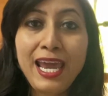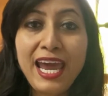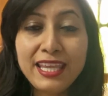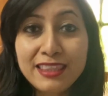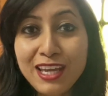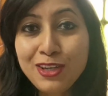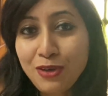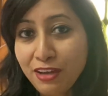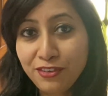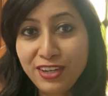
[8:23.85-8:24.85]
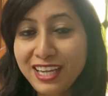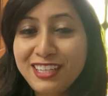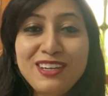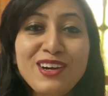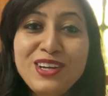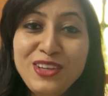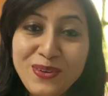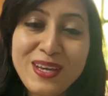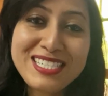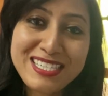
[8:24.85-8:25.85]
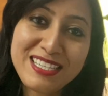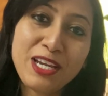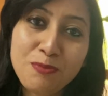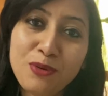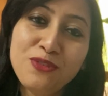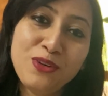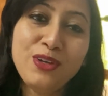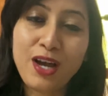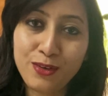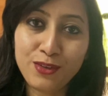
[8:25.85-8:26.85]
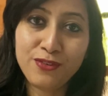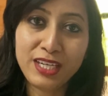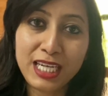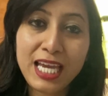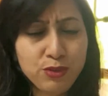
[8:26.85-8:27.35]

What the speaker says: and then you have created a UX design portfolio out of it.